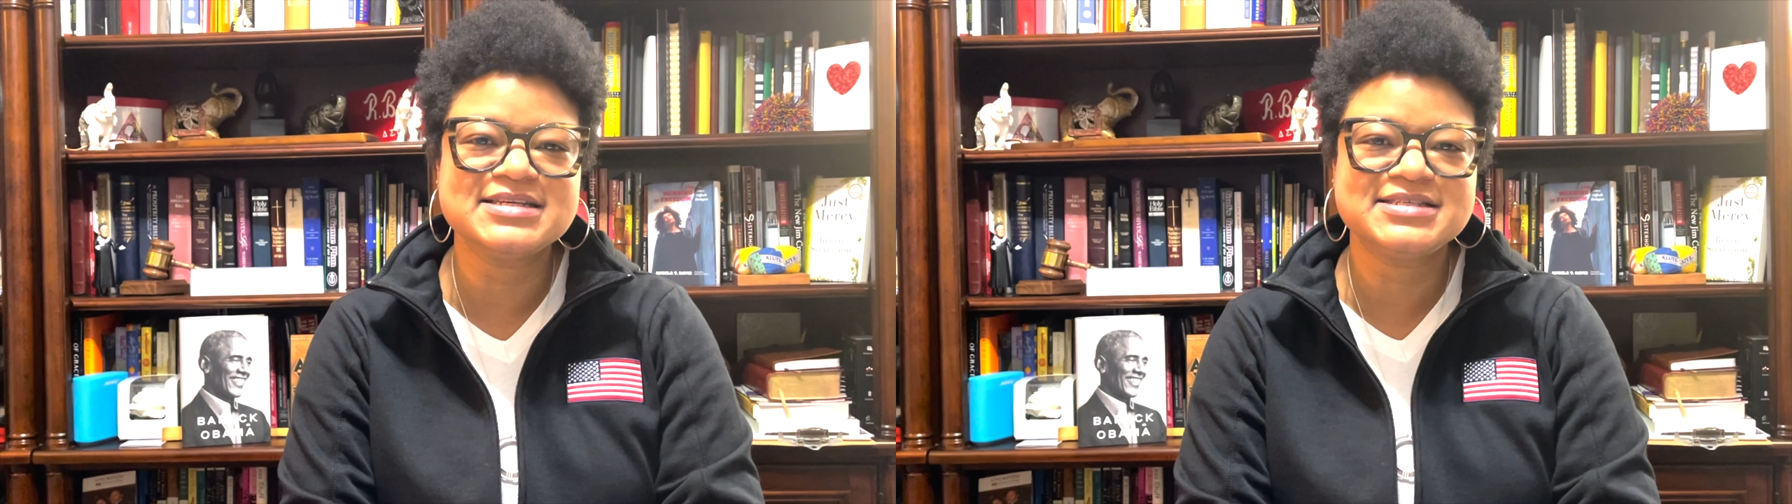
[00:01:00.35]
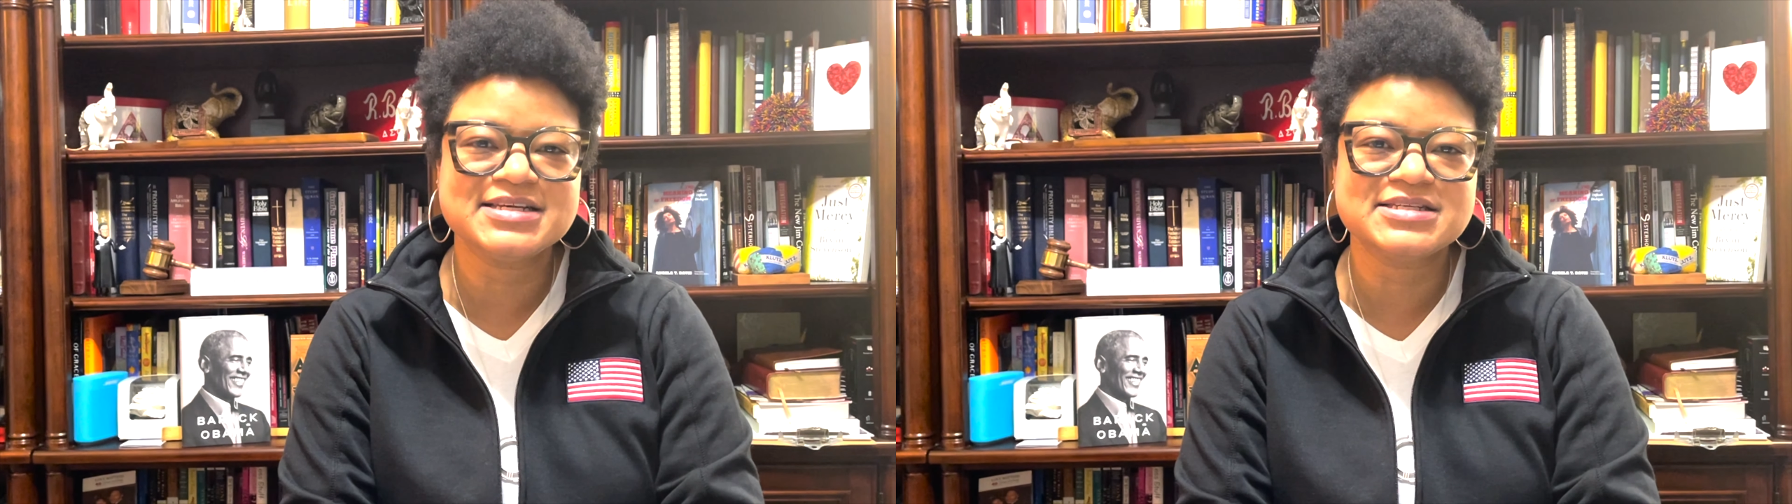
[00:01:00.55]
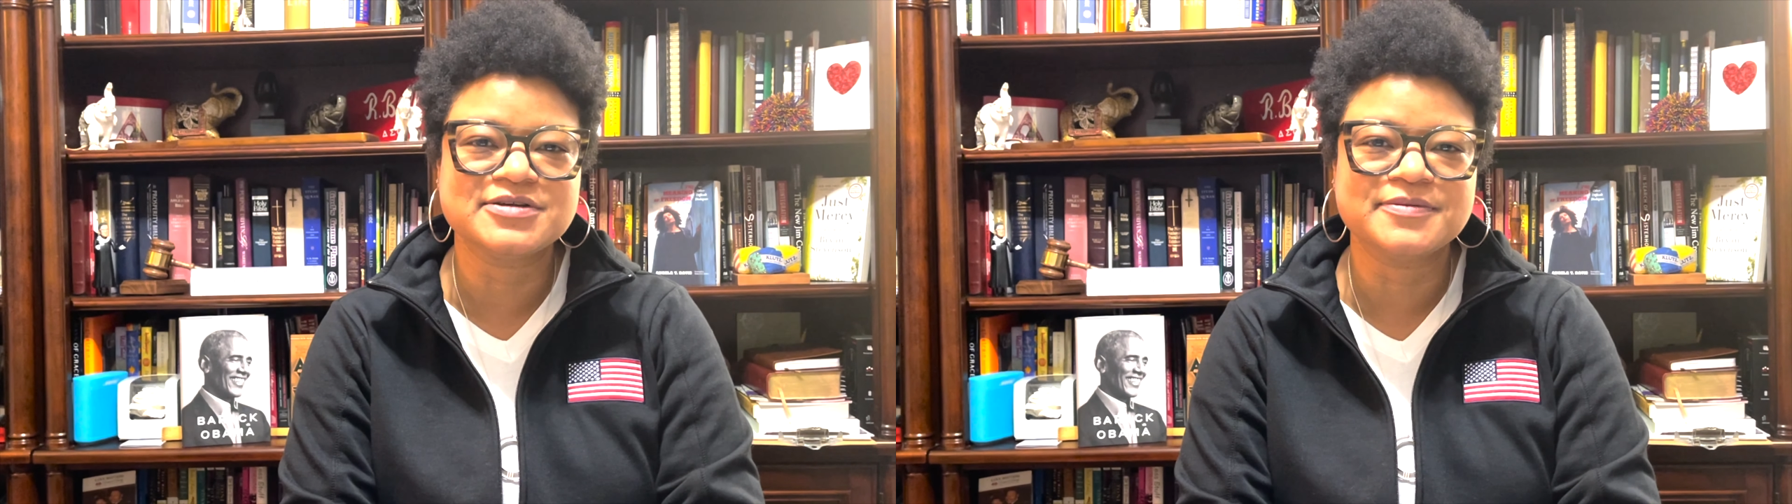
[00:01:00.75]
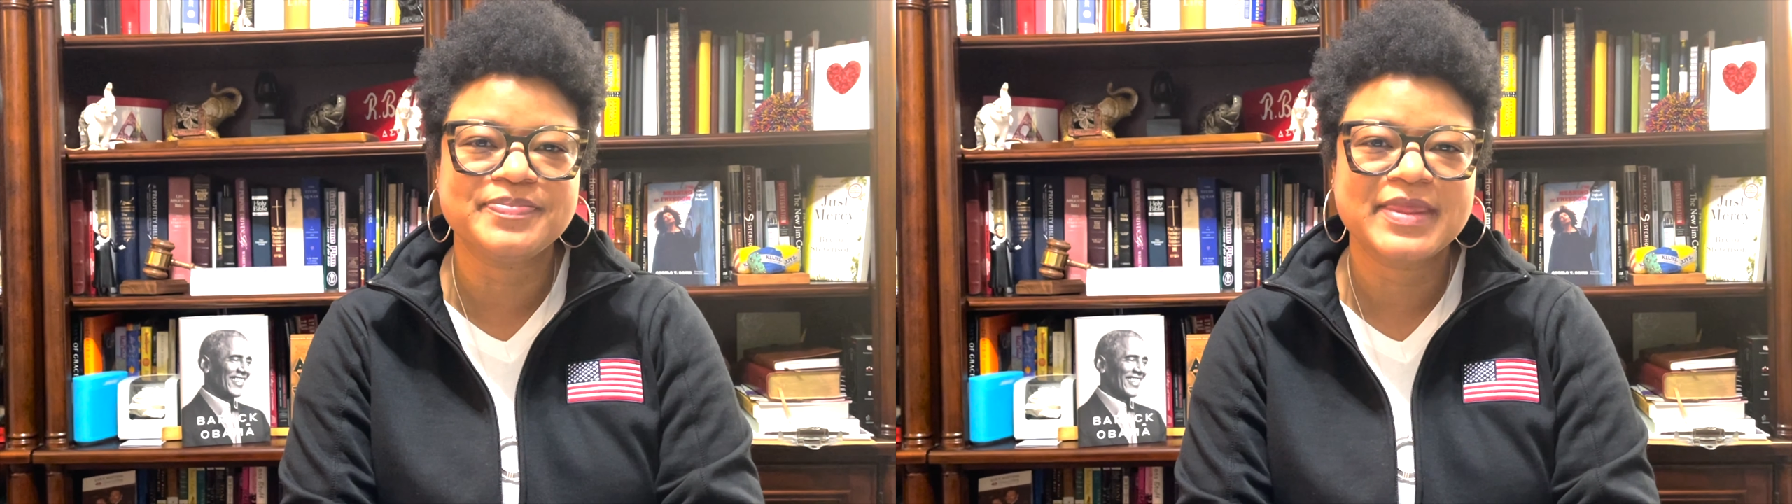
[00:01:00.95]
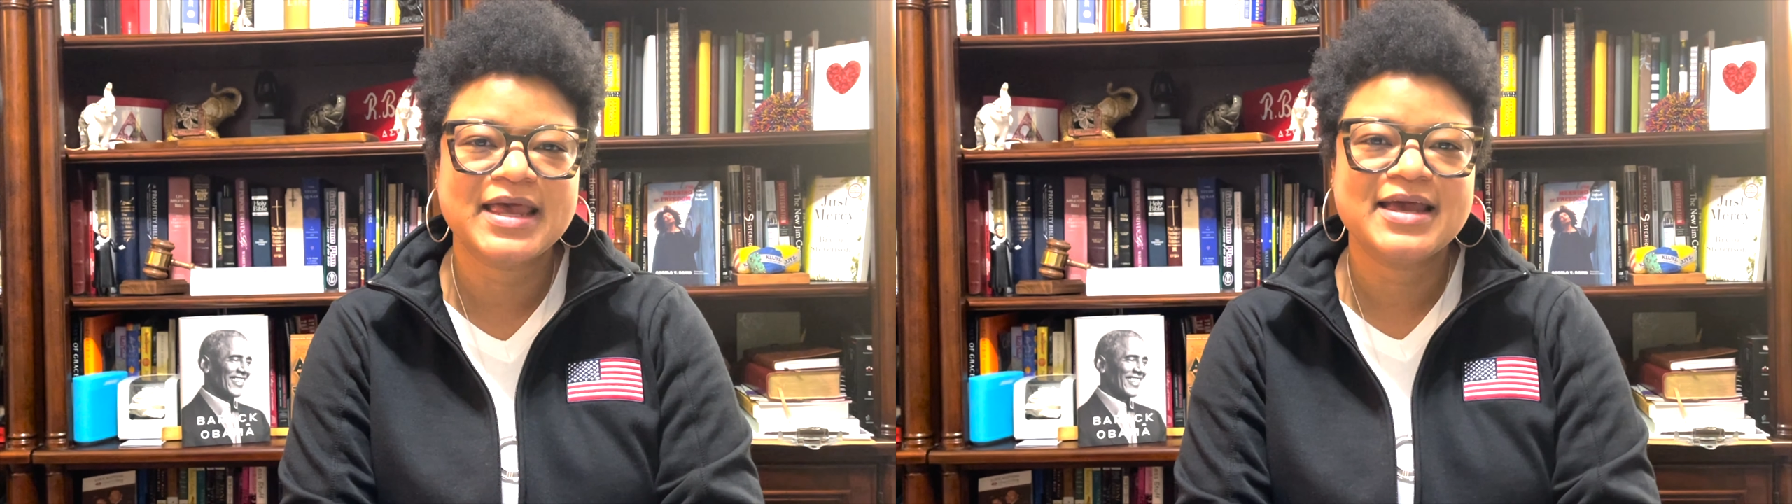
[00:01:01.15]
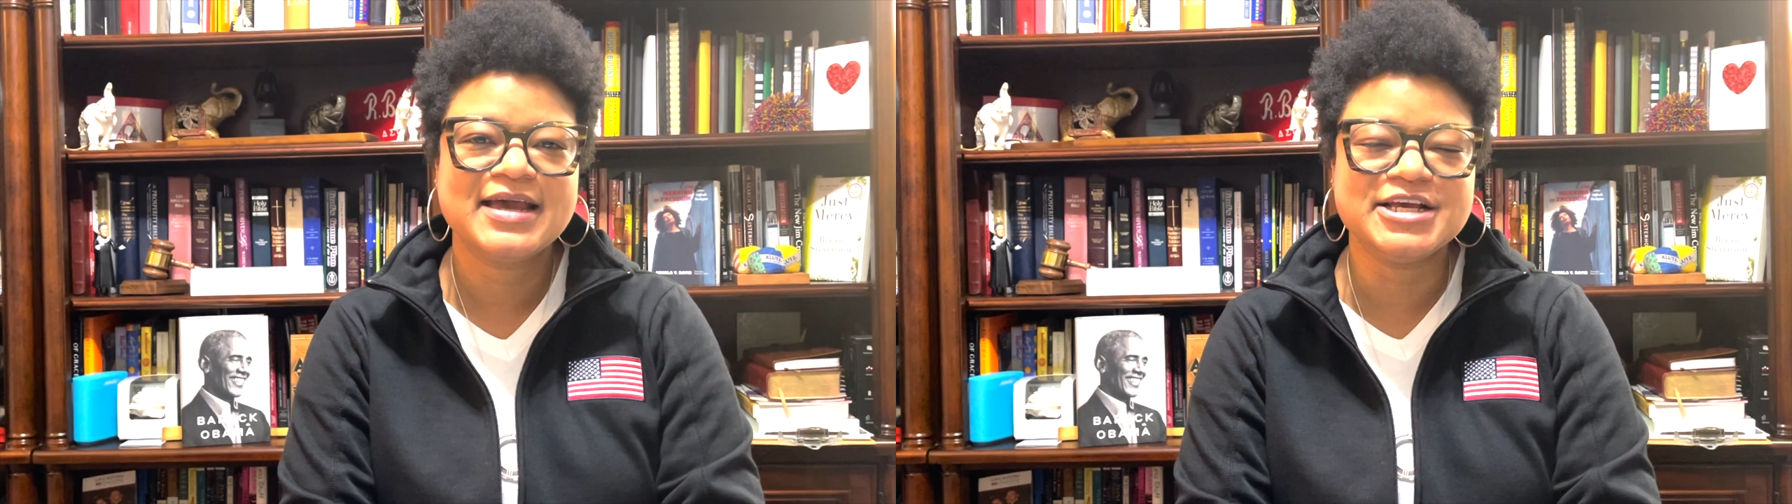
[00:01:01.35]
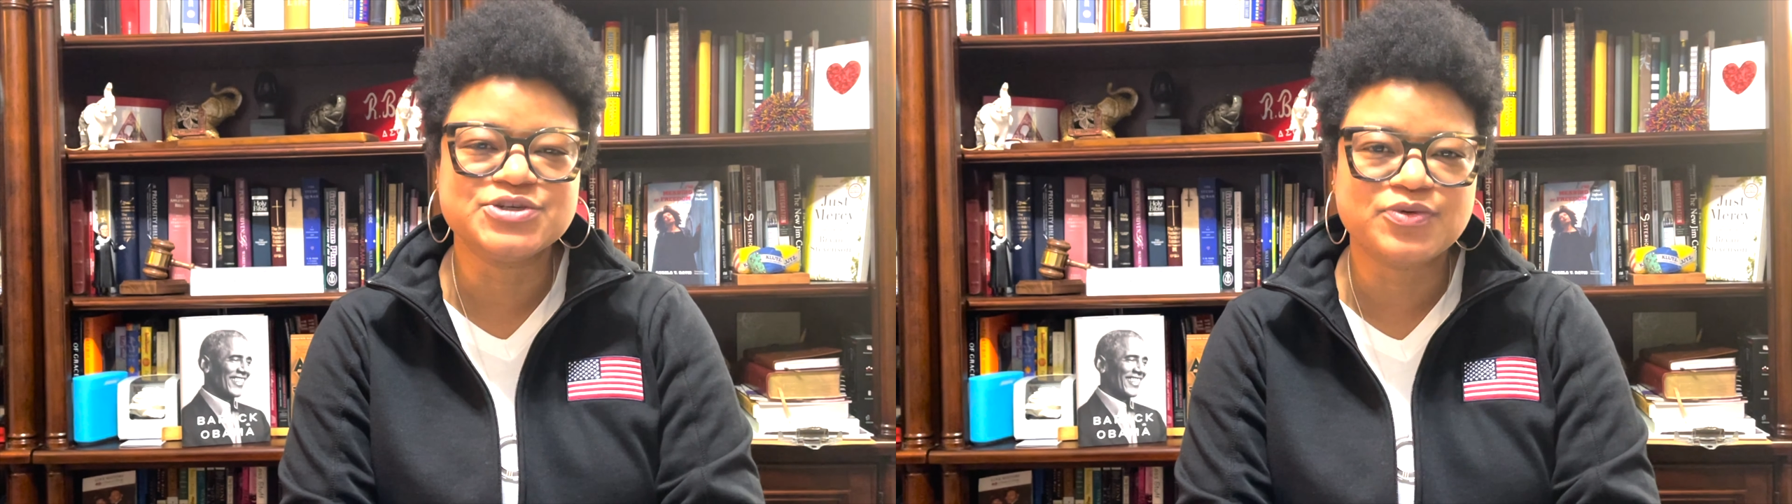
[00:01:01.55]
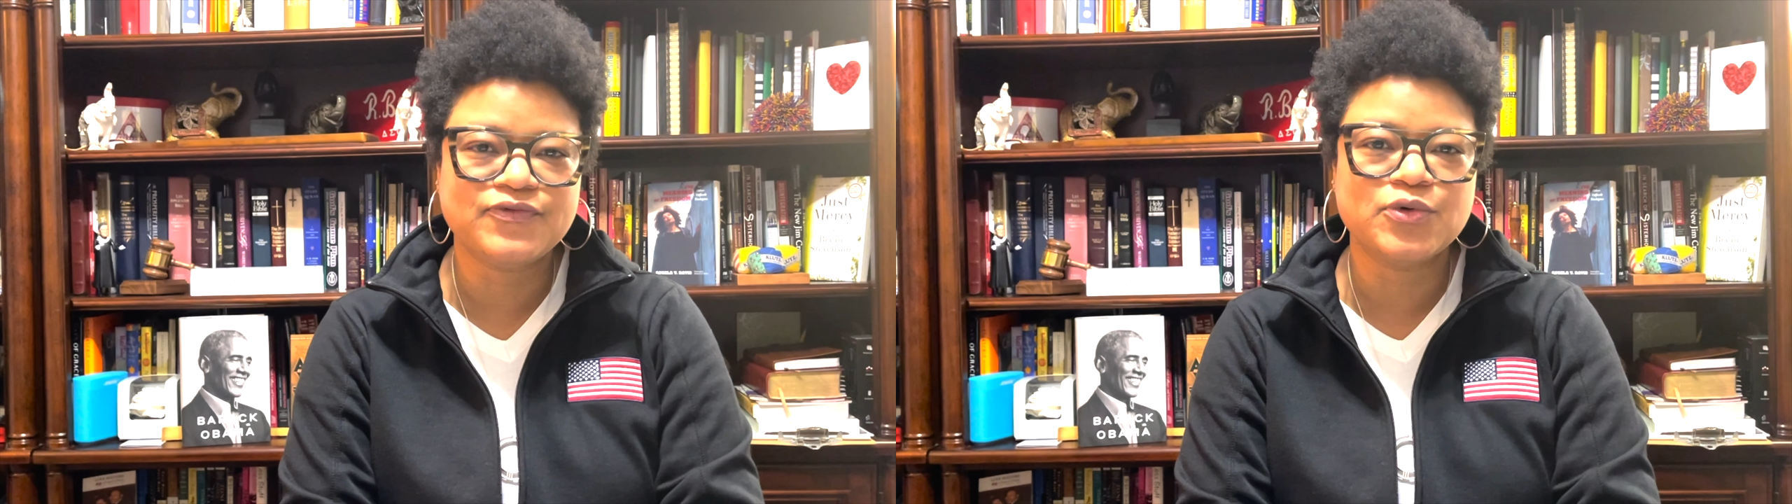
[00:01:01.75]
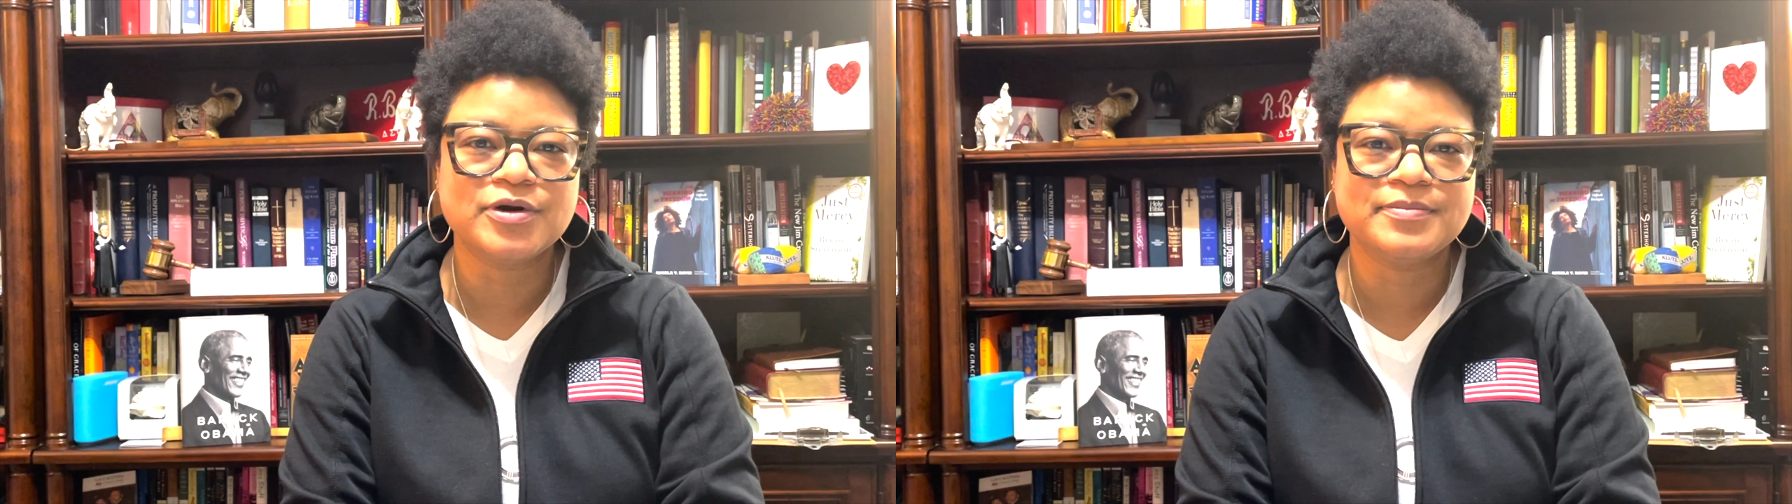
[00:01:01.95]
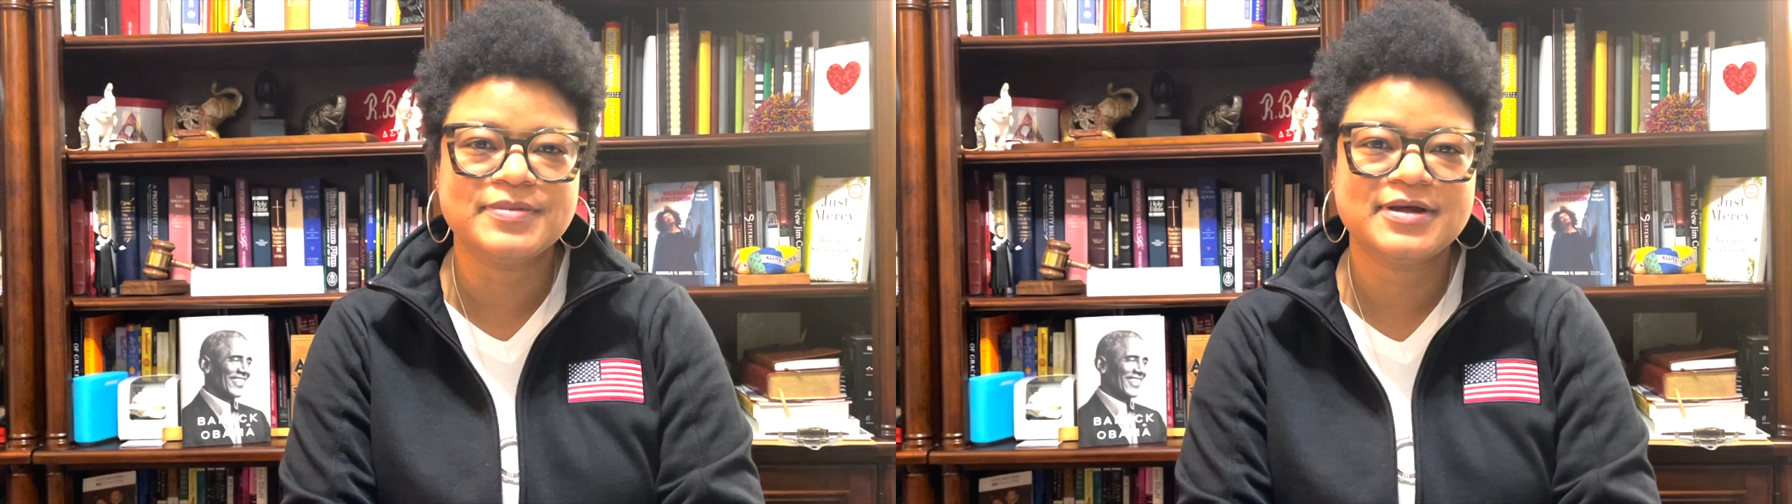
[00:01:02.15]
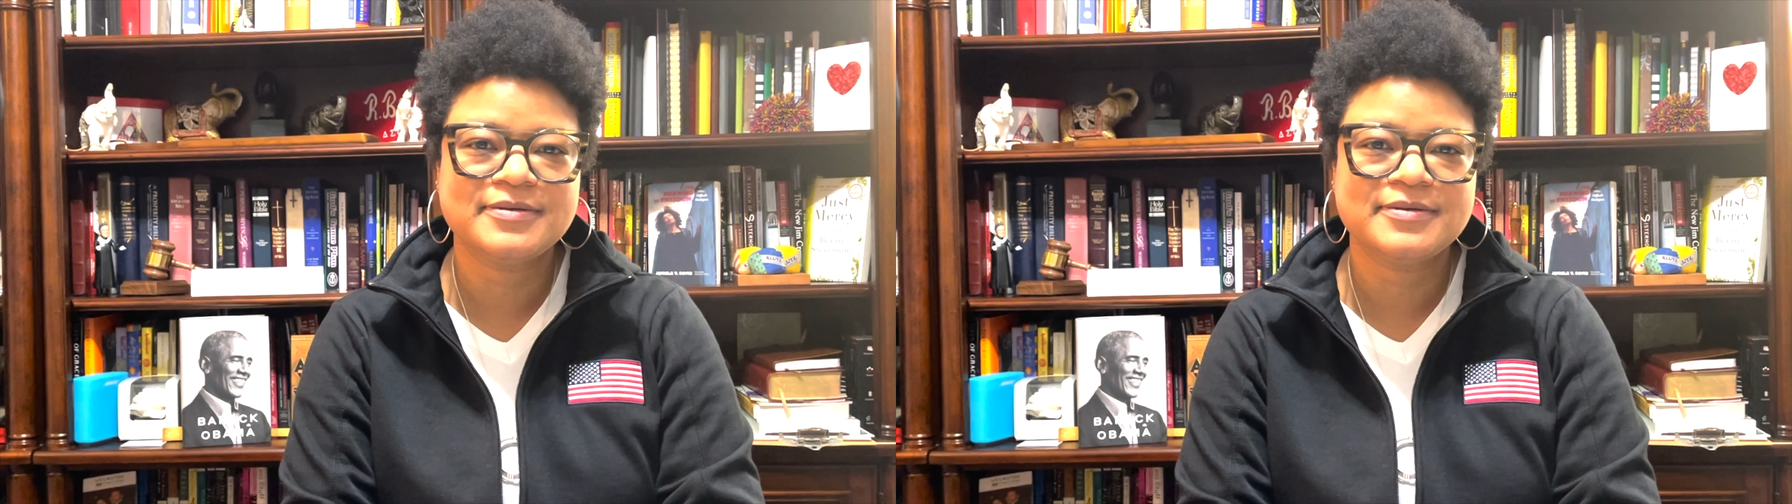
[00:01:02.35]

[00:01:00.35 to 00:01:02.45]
system is reformed.